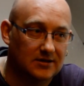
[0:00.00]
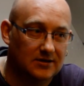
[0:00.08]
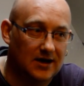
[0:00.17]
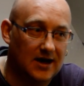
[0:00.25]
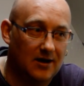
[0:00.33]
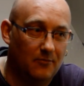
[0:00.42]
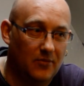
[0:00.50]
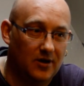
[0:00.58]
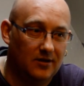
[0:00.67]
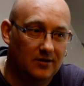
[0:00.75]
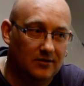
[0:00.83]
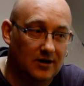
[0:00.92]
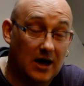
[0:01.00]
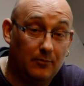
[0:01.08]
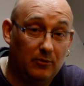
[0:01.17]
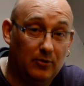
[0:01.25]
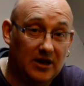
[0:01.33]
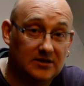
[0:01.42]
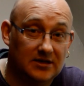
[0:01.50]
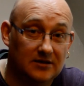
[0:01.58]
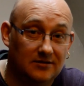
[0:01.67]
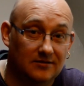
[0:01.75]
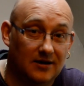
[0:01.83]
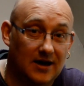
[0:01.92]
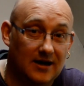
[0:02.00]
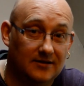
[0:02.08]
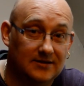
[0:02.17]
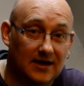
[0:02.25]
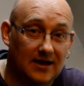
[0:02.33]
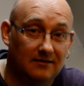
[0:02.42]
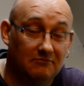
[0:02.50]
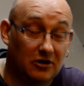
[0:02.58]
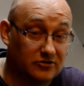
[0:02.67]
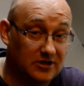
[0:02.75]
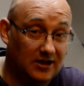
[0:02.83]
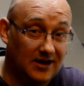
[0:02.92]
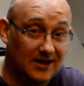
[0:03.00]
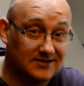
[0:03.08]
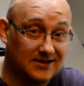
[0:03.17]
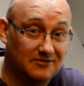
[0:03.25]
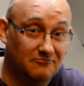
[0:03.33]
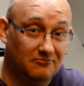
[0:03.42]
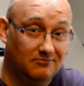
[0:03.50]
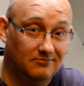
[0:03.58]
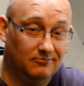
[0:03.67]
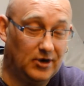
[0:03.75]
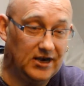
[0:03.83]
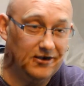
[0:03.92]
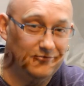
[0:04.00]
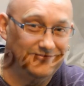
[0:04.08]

Happy painting, and I'll see you next time. Bye now.